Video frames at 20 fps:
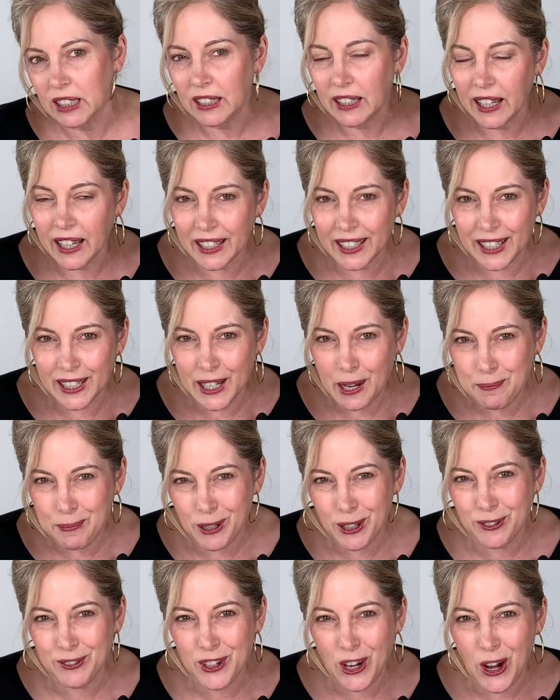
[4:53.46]
any
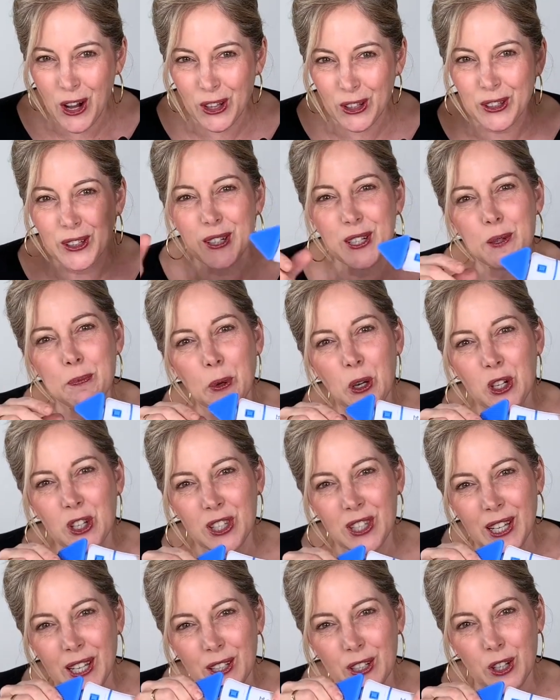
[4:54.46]
number of dollars
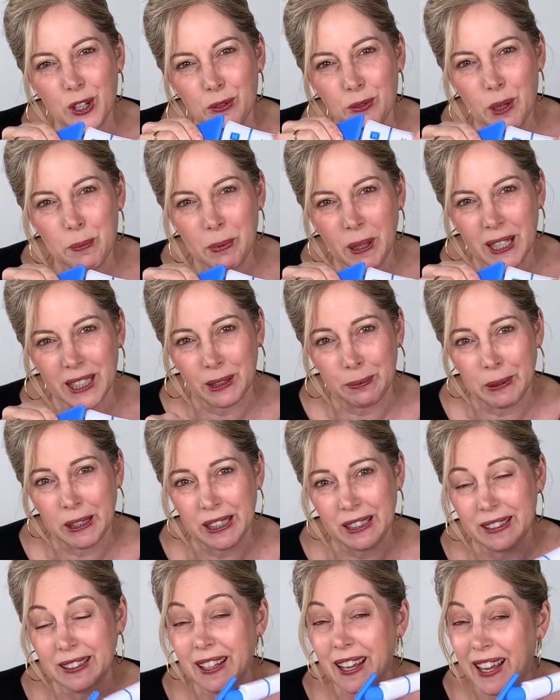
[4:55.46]
purchasing new replacement
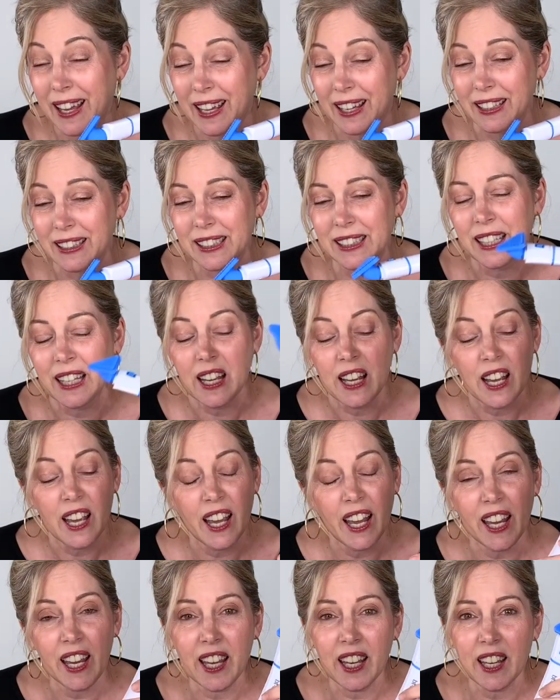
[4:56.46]
heads.
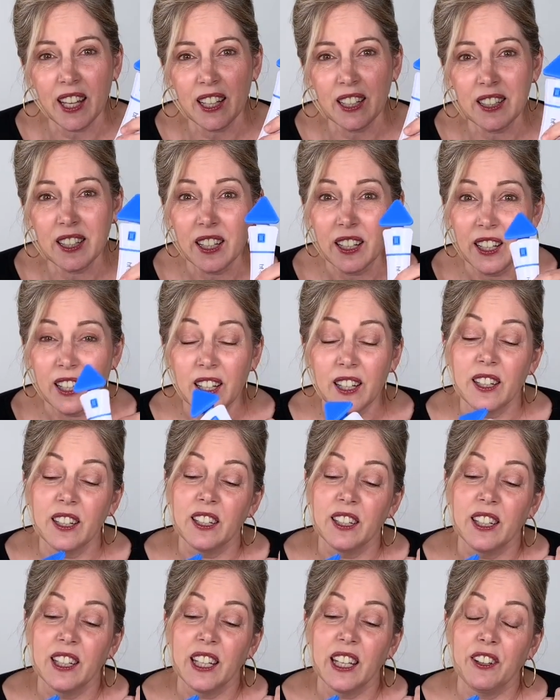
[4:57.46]
And
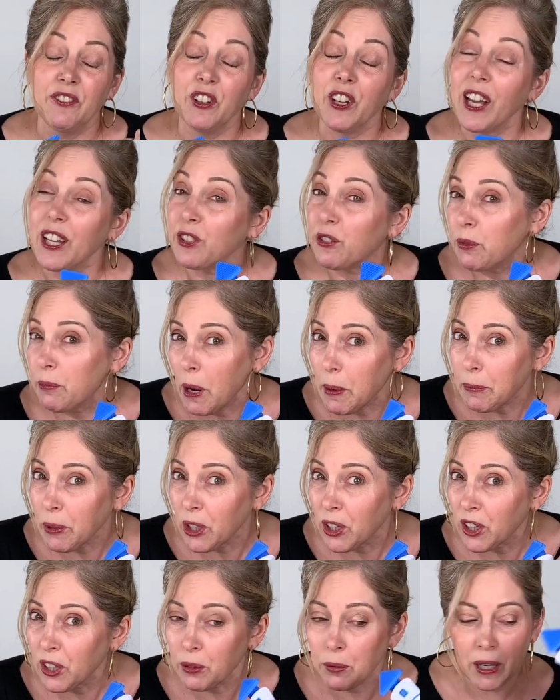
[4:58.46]
If you guys
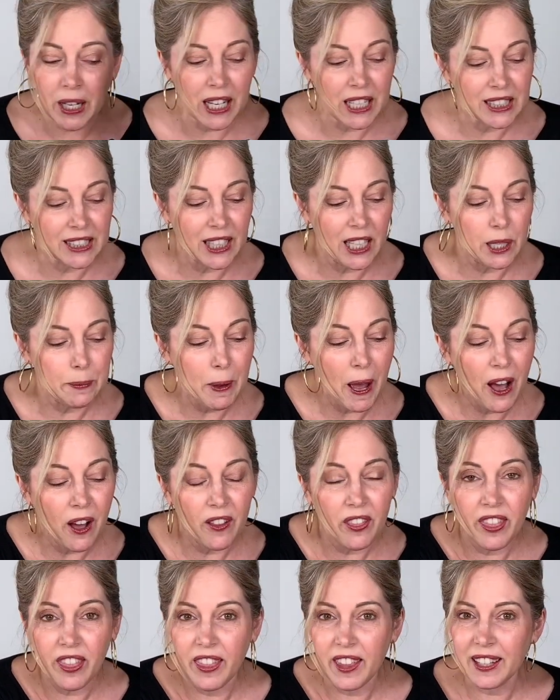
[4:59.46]
remember what I said
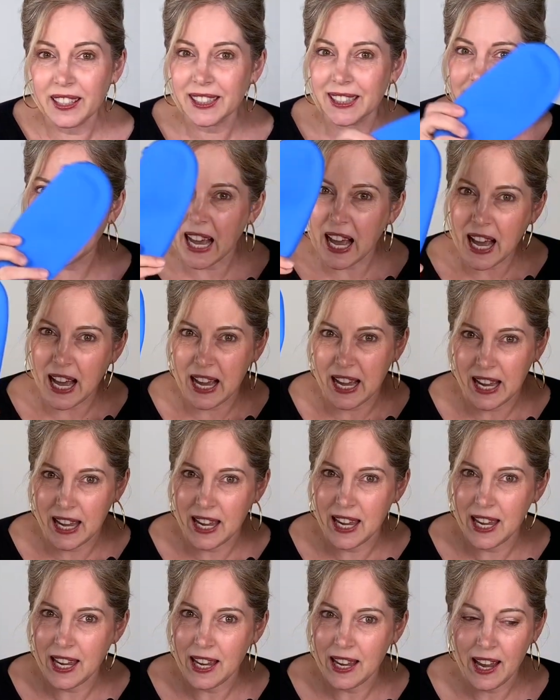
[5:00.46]
about this
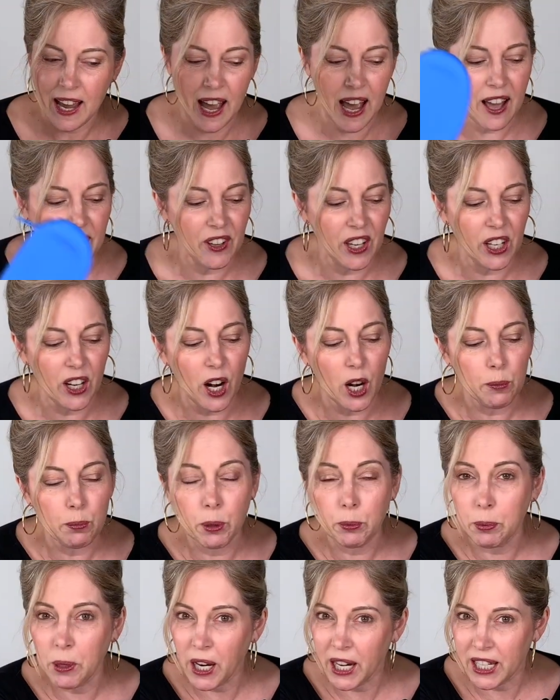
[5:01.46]
guy having our
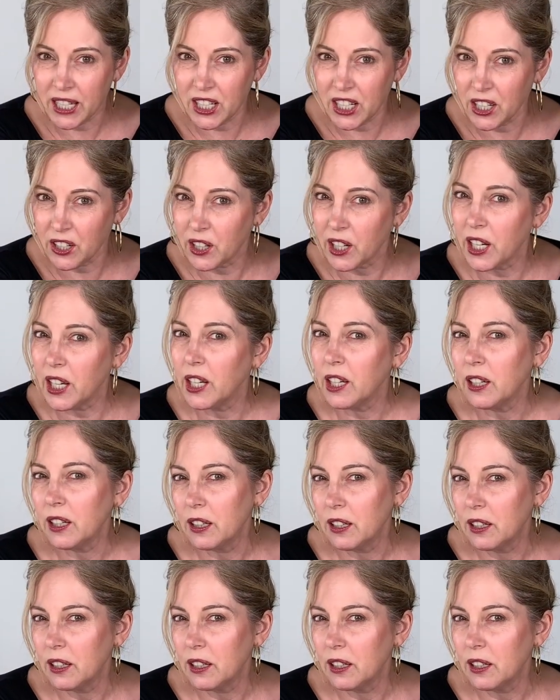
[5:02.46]
proprietary